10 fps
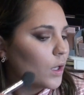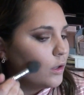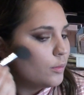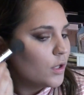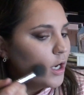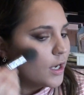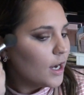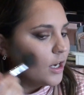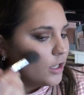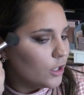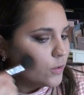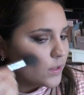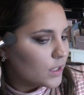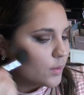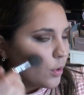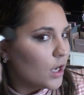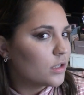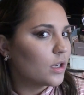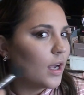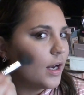I'm going to kind of use this
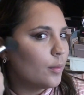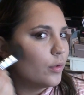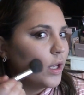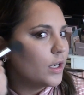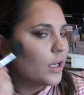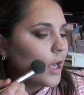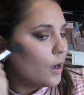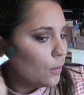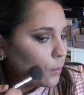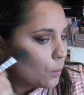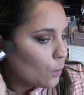brush to kind of blend it out.